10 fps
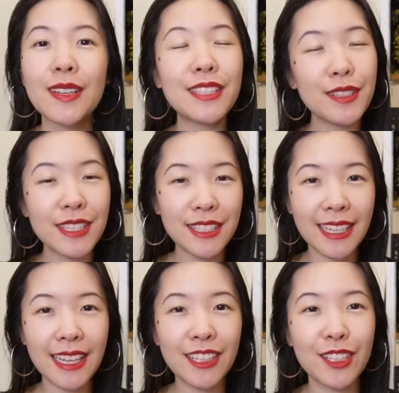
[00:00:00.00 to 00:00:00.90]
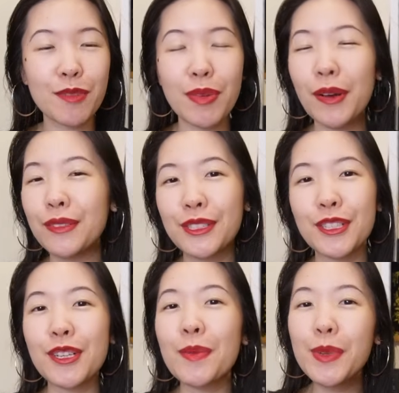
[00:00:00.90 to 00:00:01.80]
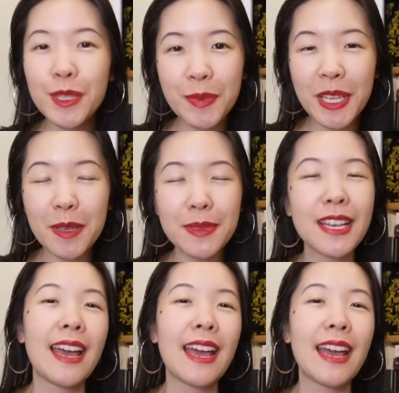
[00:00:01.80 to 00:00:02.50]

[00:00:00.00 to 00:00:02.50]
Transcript: as you can see, you can post your book memes